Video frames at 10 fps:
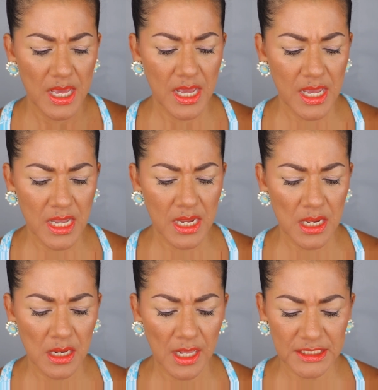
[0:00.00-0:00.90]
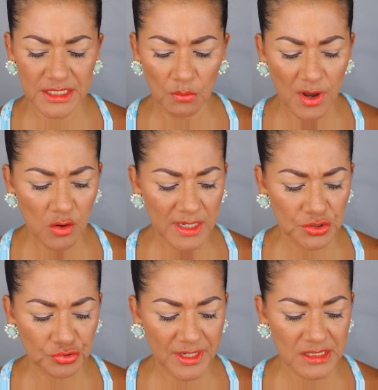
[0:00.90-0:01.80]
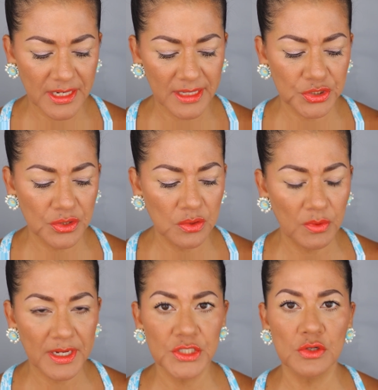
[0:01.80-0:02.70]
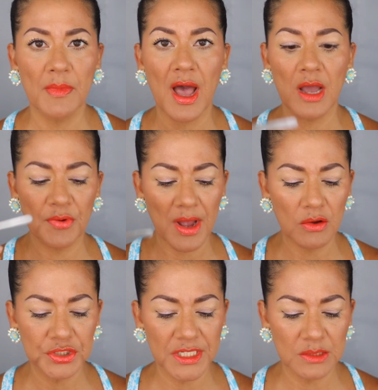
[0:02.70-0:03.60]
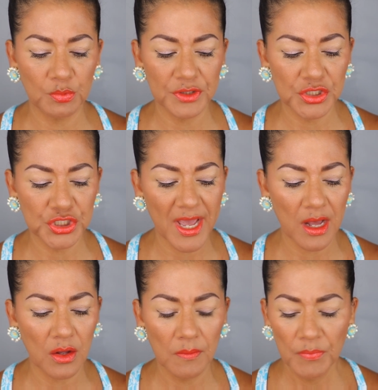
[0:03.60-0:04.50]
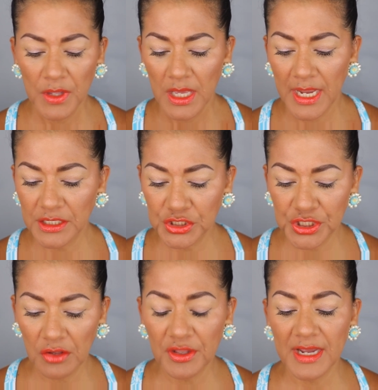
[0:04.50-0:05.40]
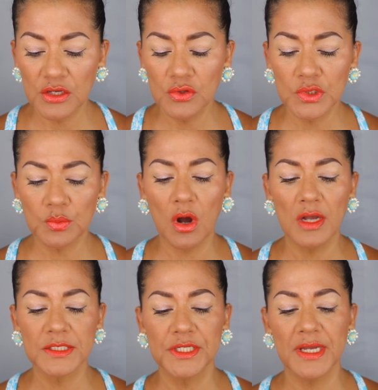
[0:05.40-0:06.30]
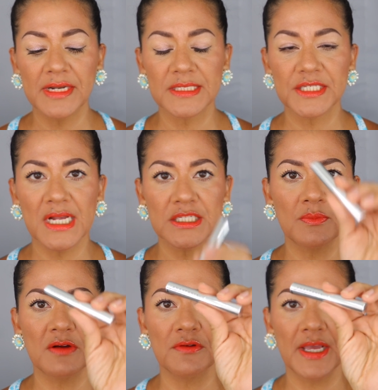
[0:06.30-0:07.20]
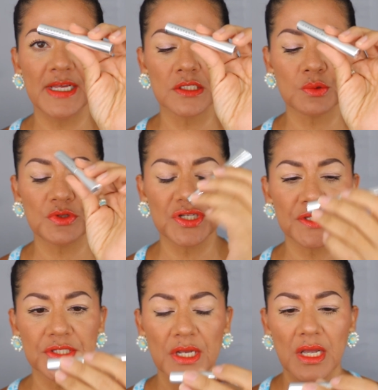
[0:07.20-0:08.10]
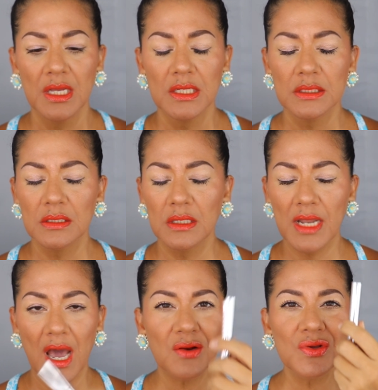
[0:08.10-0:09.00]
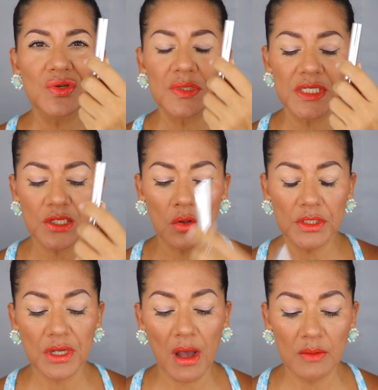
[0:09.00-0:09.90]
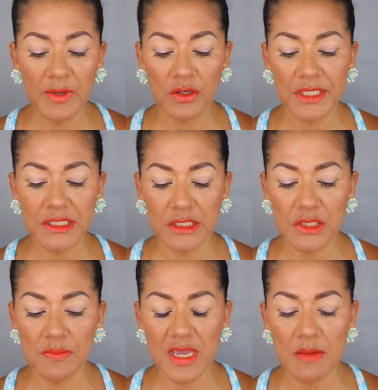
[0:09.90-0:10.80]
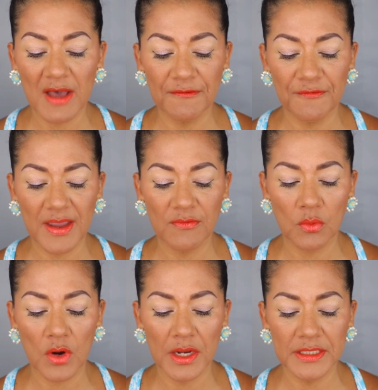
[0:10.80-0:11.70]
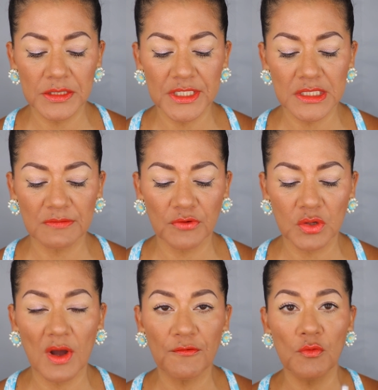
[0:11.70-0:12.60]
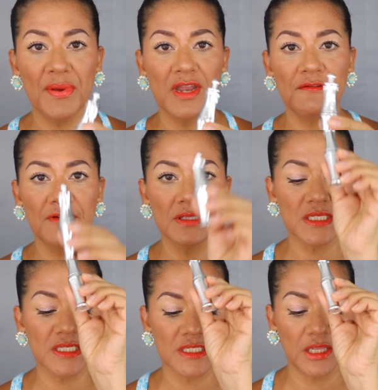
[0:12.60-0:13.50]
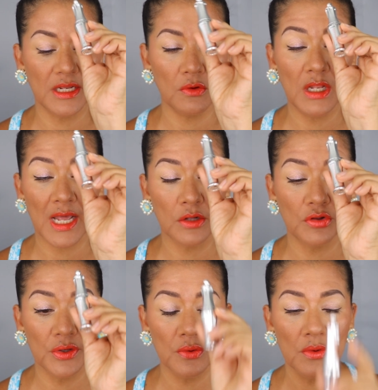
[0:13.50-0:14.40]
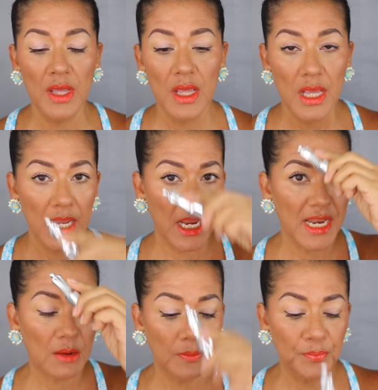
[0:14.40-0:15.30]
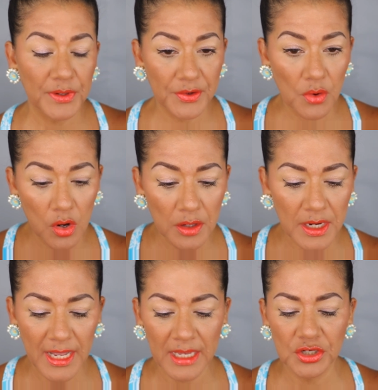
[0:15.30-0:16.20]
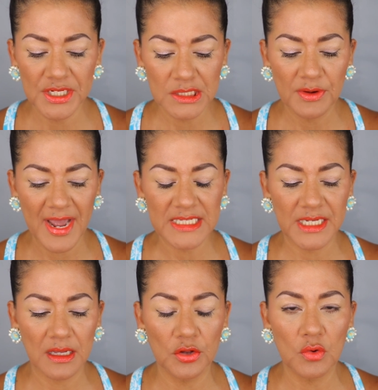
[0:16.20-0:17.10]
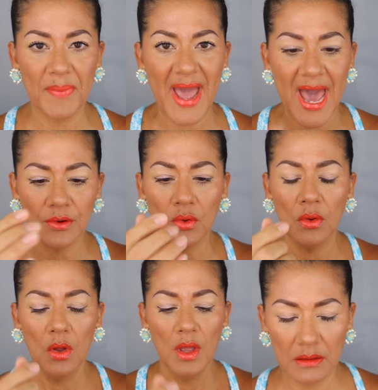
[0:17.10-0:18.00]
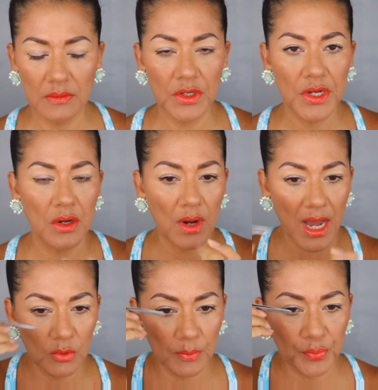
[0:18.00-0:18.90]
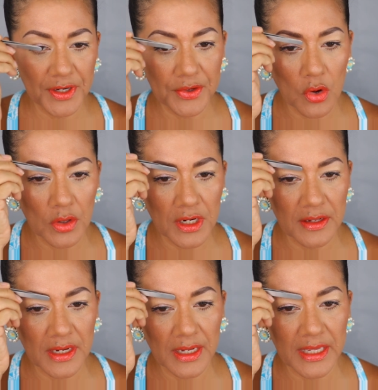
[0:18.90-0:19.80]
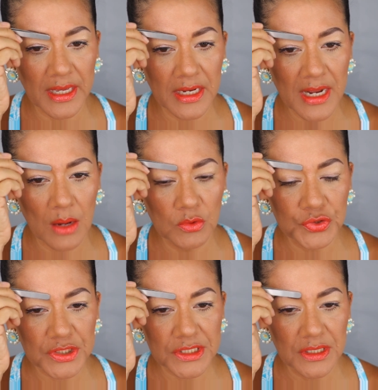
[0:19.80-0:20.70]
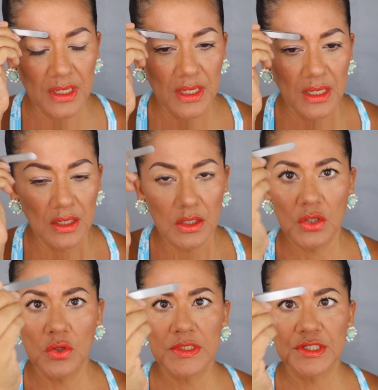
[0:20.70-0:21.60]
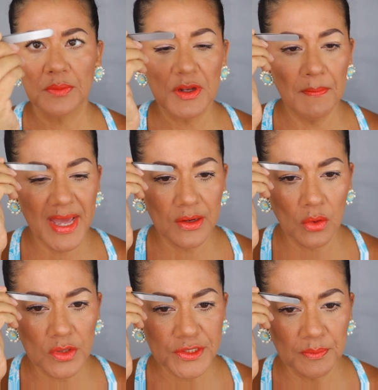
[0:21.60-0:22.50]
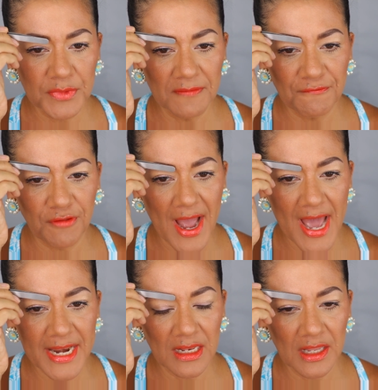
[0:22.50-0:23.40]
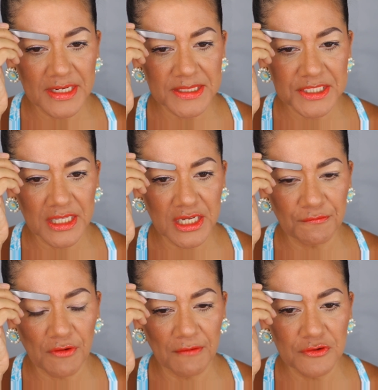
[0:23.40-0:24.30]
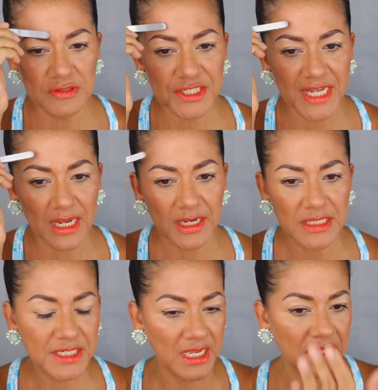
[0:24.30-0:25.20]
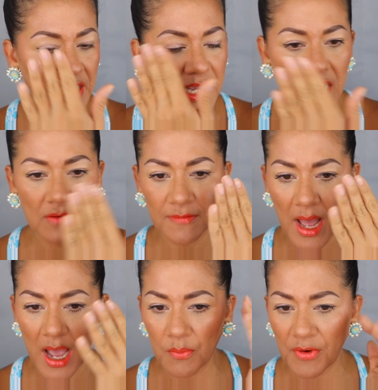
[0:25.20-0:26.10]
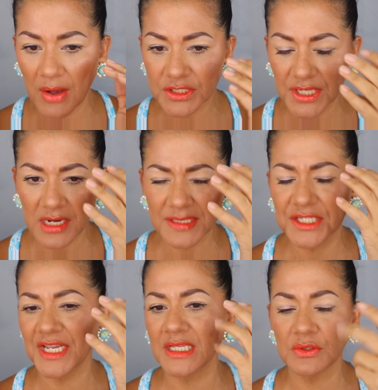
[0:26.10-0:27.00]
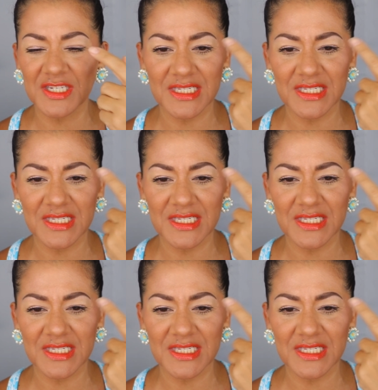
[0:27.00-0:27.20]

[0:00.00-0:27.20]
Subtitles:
And like I said, one of my tricks that I do when I do my eyebrows is with the gel. And the gel that I used was the Anastasia Beverly Hills, which is, I don't use this all the time because to me my favorite one is this, the one from Benefit. This is literally like glue, and I would put it on. And this one has like a little paddle. You know, I would put it on, and then again I would just use something metal or something flat and let it sit there for a few seconds, and then kind of my eyebrows kind of stick to the